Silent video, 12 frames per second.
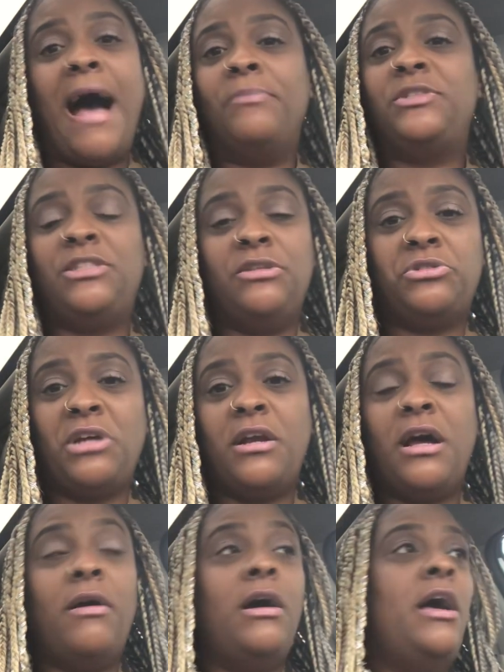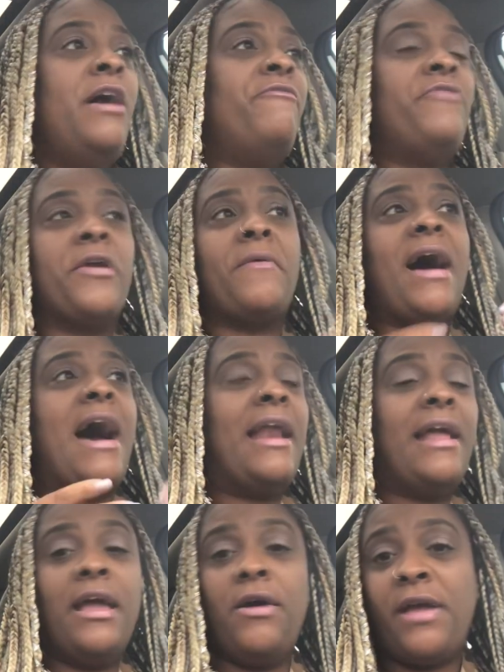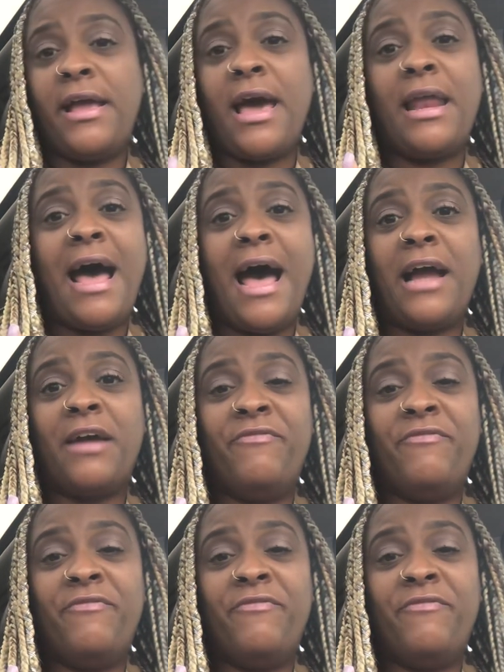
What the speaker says: I'm still trying to figure out how the hell they got a high